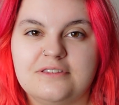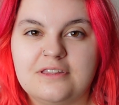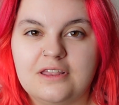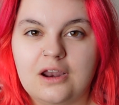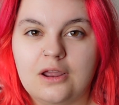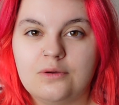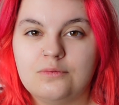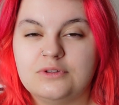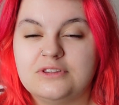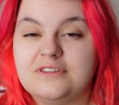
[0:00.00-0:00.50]
that
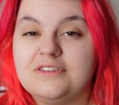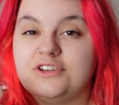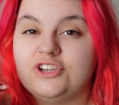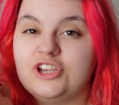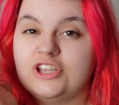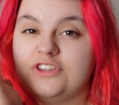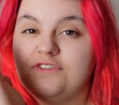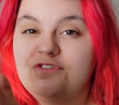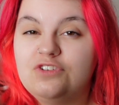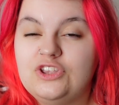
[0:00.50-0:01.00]
I would
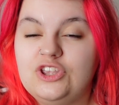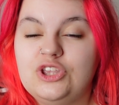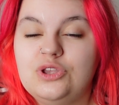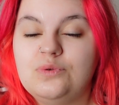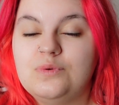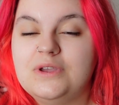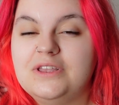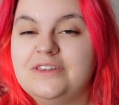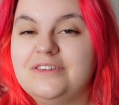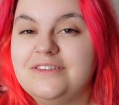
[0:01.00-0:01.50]
suggest for
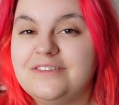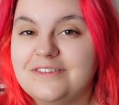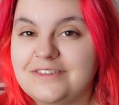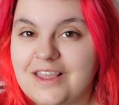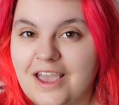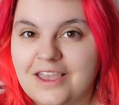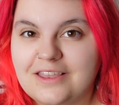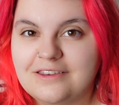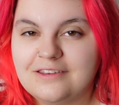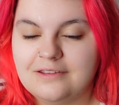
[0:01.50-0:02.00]
you
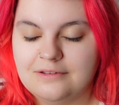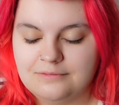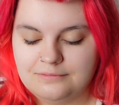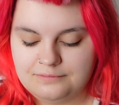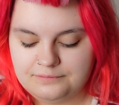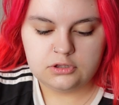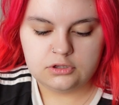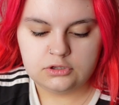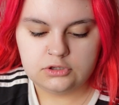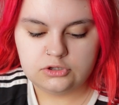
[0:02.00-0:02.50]
instead?
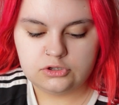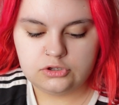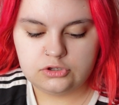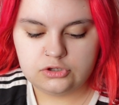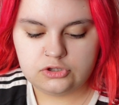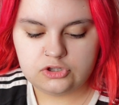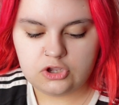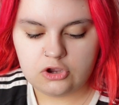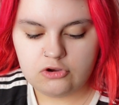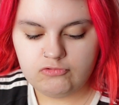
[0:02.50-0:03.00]

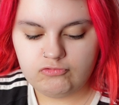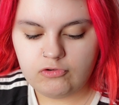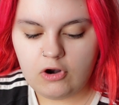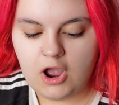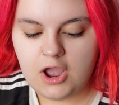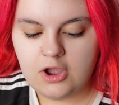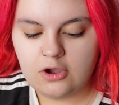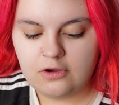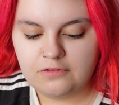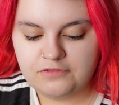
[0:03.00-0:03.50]
So
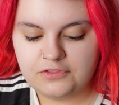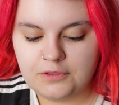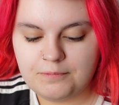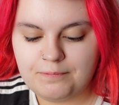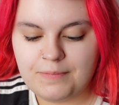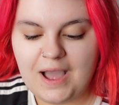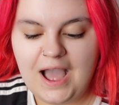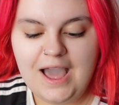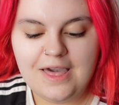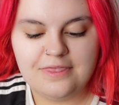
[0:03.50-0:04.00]
right off the
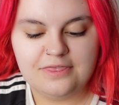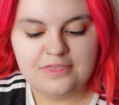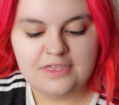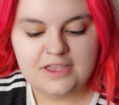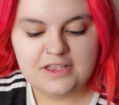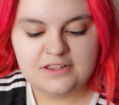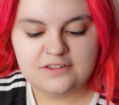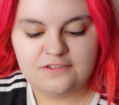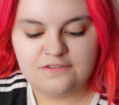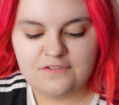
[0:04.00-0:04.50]
bat,
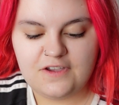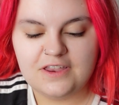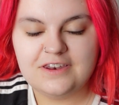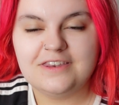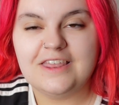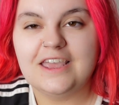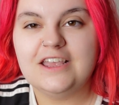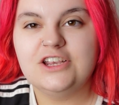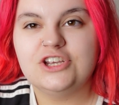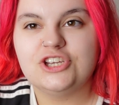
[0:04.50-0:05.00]
this
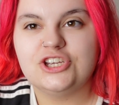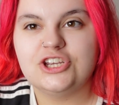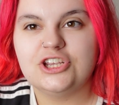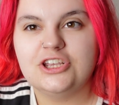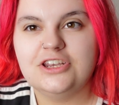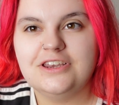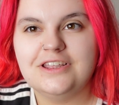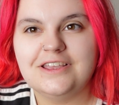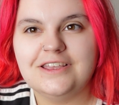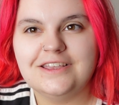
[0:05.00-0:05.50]

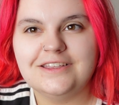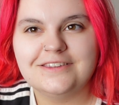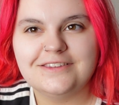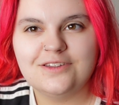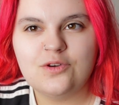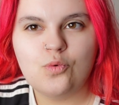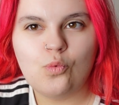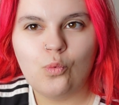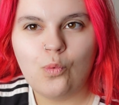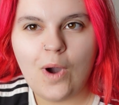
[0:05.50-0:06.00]
foundation
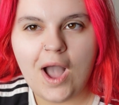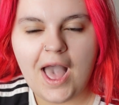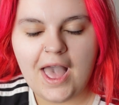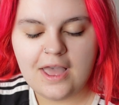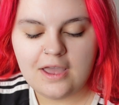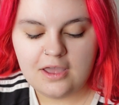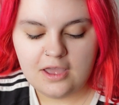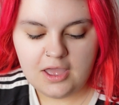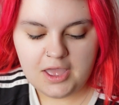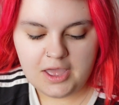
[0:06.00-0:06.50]
isn't
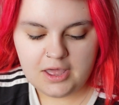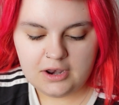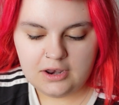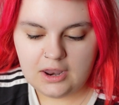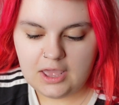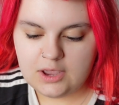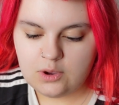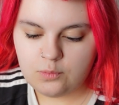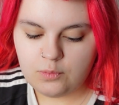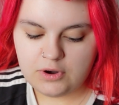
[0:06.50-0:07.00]
wet.
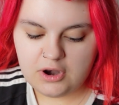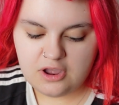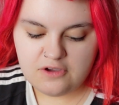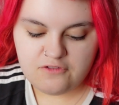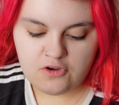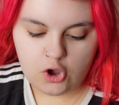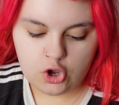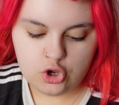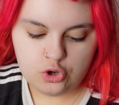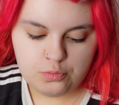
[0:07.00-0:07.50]
Like when
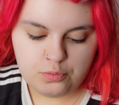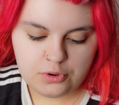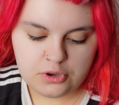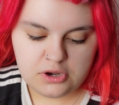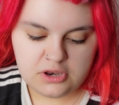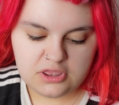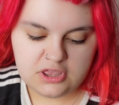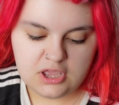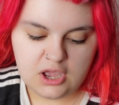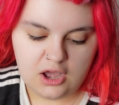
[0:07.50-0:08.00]
I've
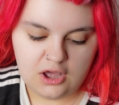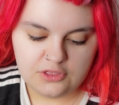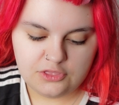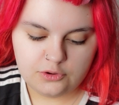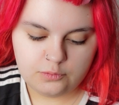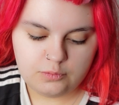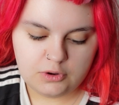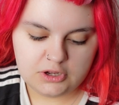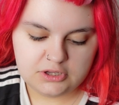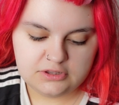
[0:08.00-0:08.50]
opened the other
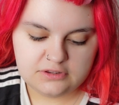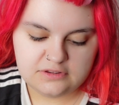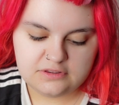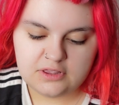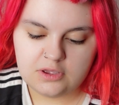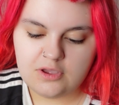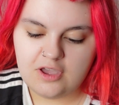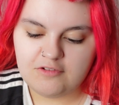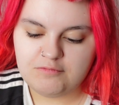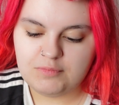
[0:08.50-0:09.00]
ones,
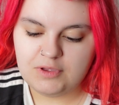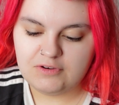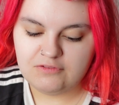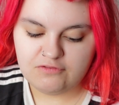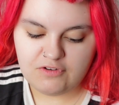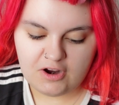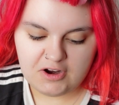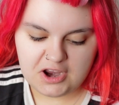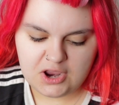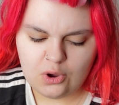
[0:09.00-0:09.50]
they have been
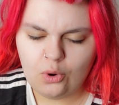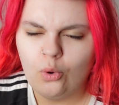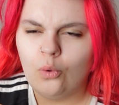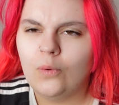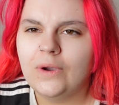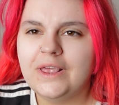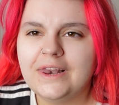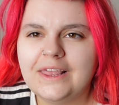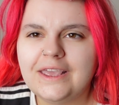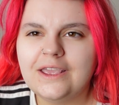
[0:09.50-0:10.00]
very
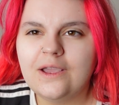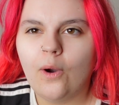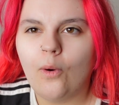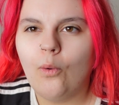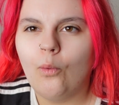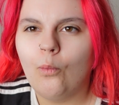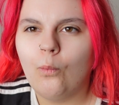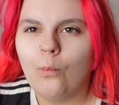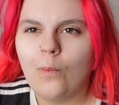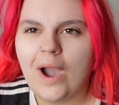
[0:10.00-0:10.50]
oily
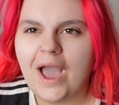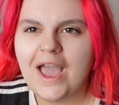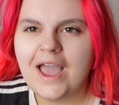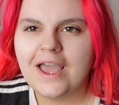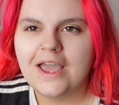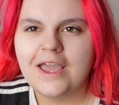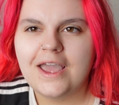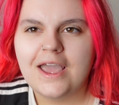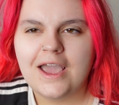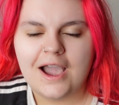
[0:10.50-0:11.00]
or wet,
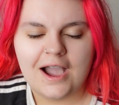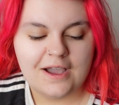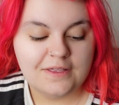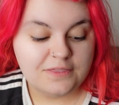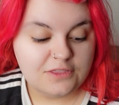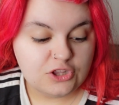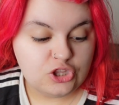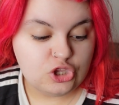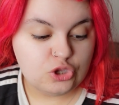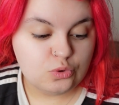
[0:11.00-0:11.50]

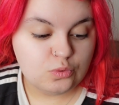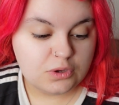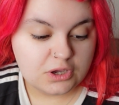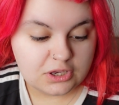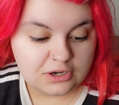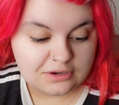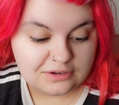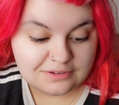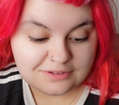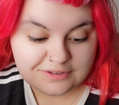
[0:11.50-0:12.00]
and you
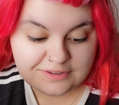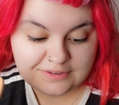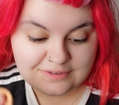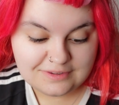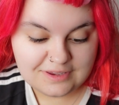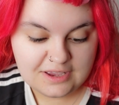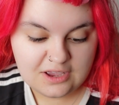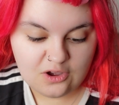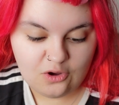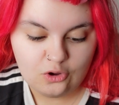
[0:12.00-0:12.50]
can
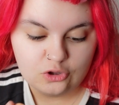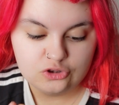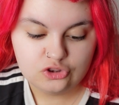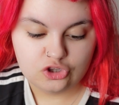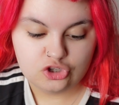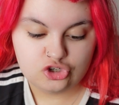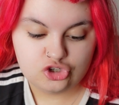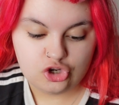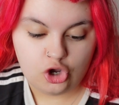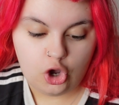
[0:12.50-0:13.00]
see it on
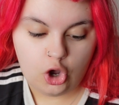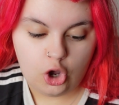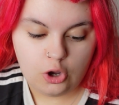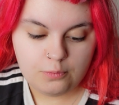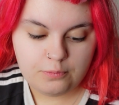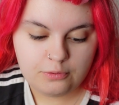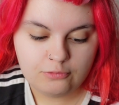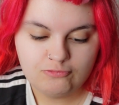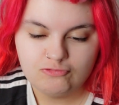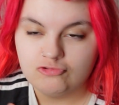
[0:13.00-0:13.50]
the
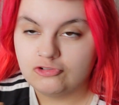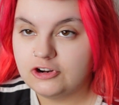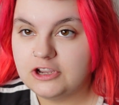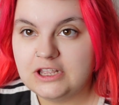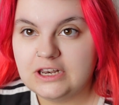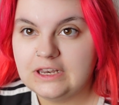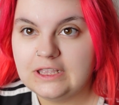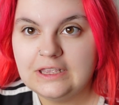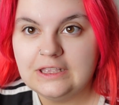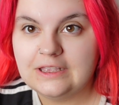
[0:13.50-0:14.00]
top
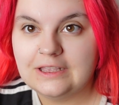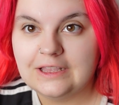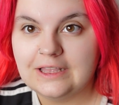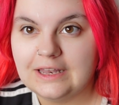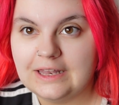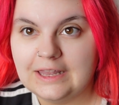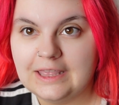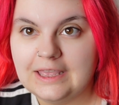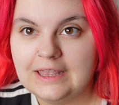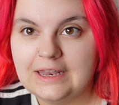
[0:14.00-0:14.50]
really
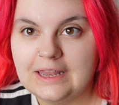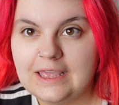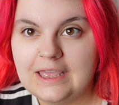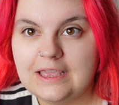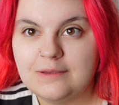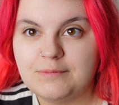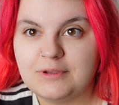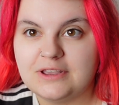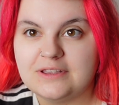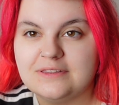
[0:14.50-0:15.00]

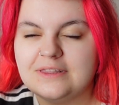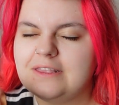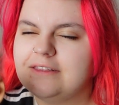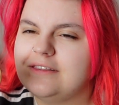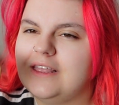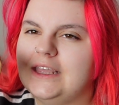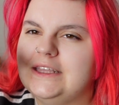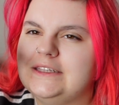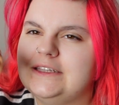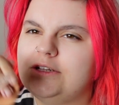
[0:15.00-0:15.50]
clearly because there's
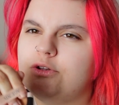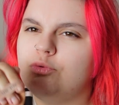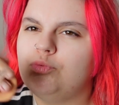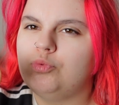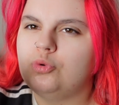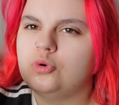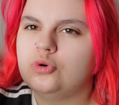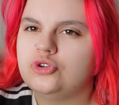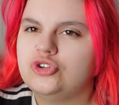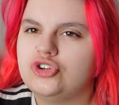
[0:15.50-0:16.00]
like little
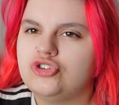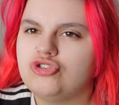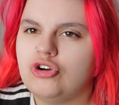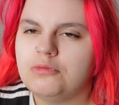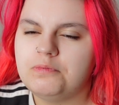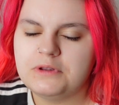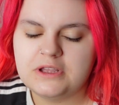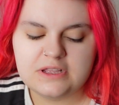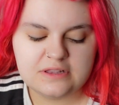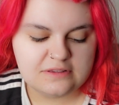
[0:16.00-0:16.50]
water
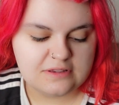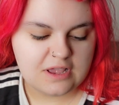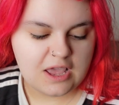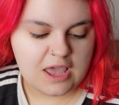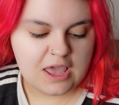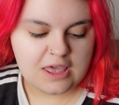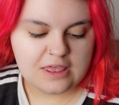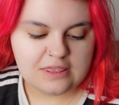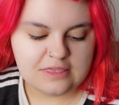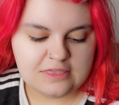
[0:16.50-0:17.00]
droplets.
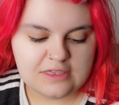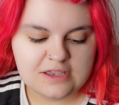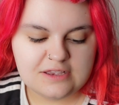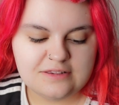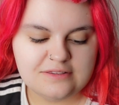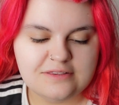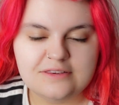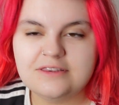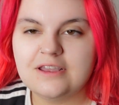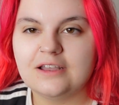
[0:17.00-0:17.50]

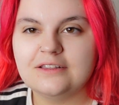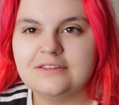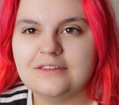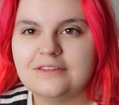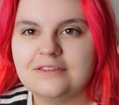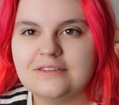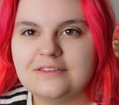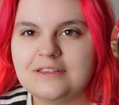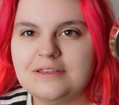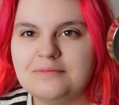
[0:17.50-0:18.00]
This
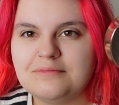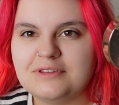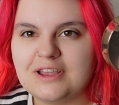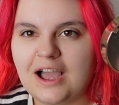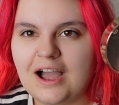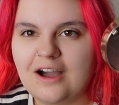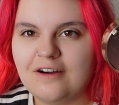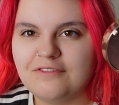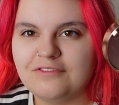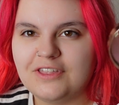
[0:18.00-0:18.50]
doesn't seem to
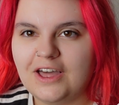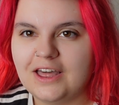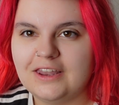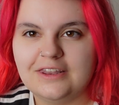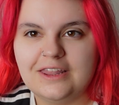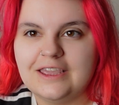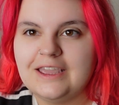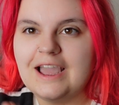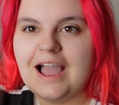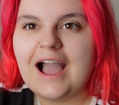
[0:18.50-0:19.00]
have that,
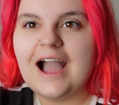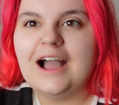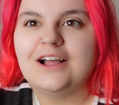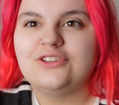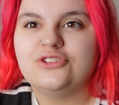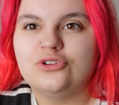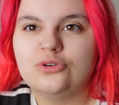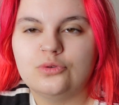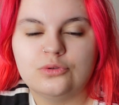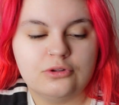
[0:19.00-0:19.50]
like
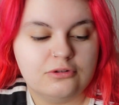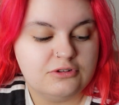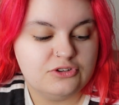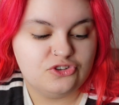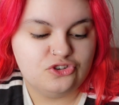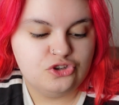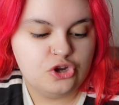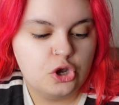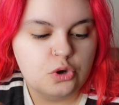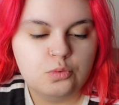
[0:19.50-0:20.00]
at all. There
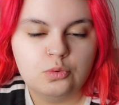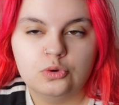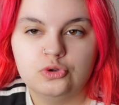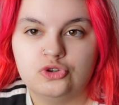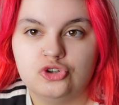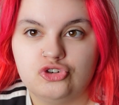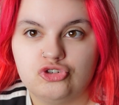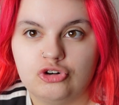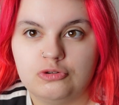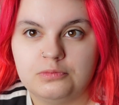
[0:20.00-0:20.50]
is no
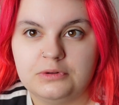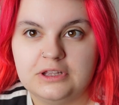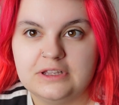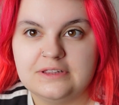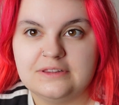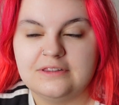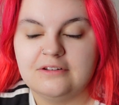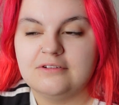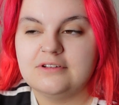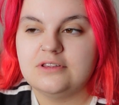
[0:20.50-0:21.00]
water
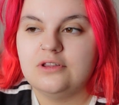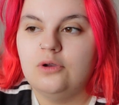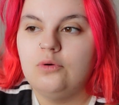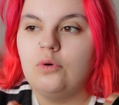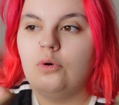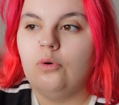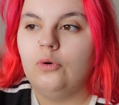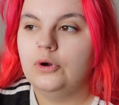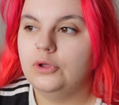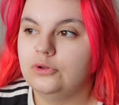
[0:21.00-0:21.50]
droplets, there is no
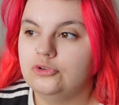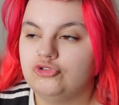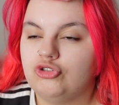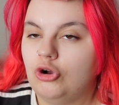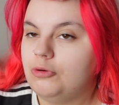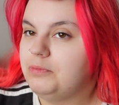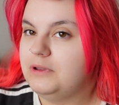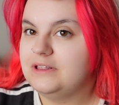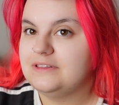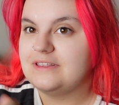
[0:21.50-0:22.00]
oil
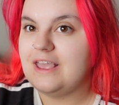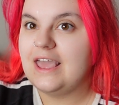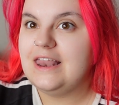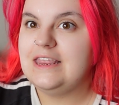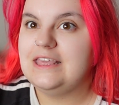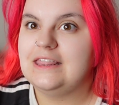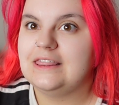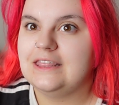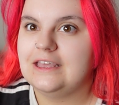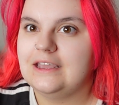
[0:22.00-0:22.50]
droplets,
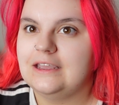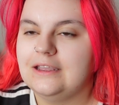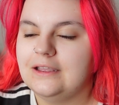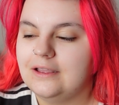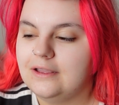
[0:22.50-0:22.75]
anything.